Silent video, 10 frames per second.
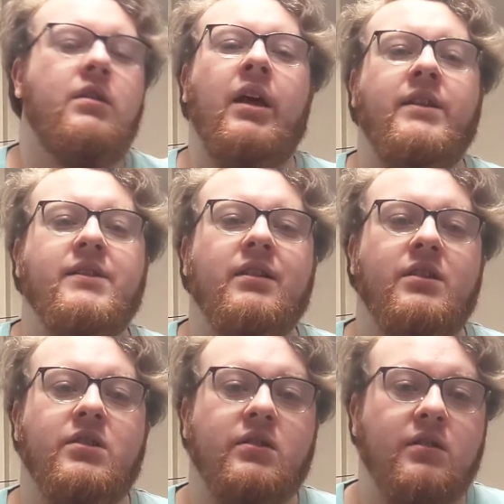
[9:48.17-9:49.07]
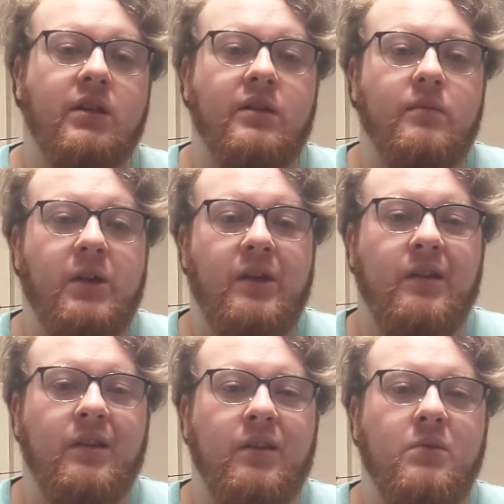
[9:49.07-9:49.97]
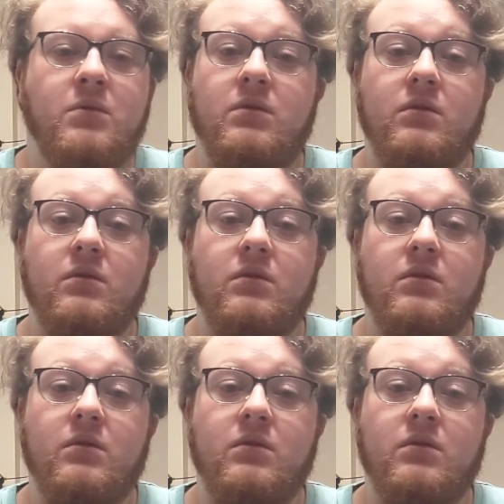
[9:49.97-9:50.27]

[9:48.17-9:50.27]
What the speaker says: isolation, like, being alone.